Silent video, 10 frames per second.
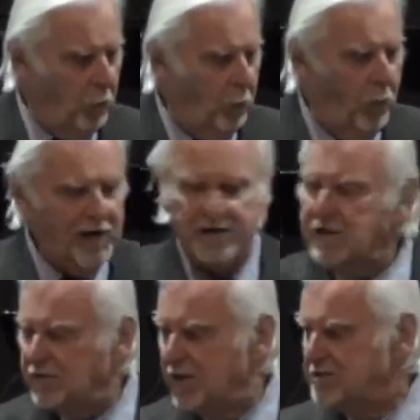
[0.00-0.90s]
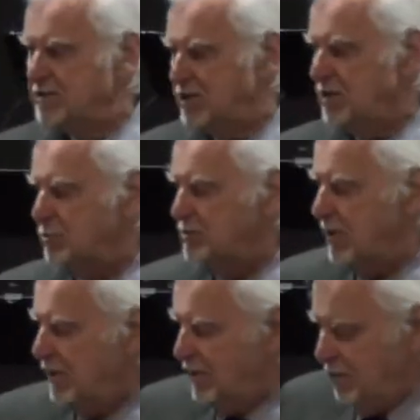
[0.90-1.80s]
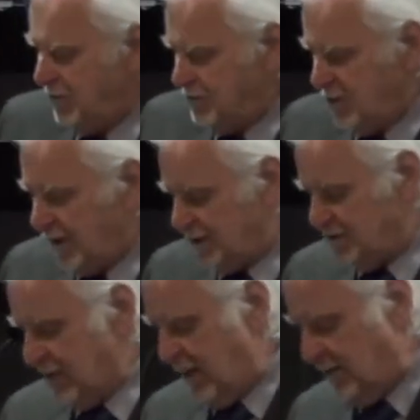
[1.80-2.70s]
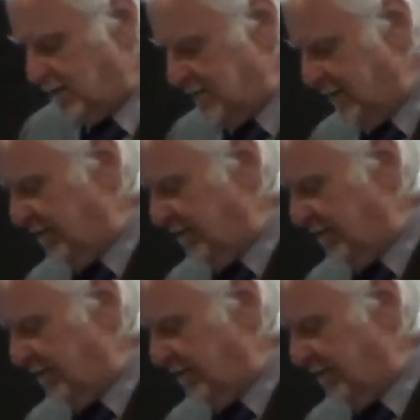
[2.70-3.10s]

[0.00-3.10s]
One of the things that's interesting, and you can check this out, in